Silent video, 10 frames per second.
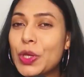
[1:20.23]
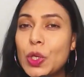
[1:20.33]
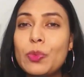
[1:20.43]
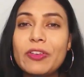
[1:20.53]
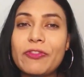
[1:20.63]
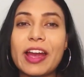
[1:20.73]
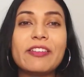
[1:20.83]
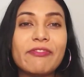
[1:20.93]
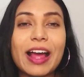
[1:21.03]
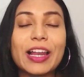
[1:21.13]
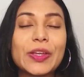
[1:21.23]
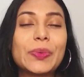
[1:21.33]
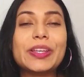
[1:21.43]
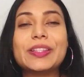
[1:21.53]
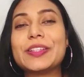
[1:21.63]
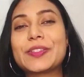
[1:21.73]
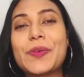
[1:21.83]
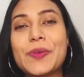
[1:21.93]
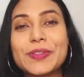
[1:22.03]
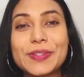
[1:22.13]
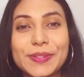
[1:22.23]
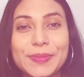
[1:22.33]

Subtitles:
you will find value in this course.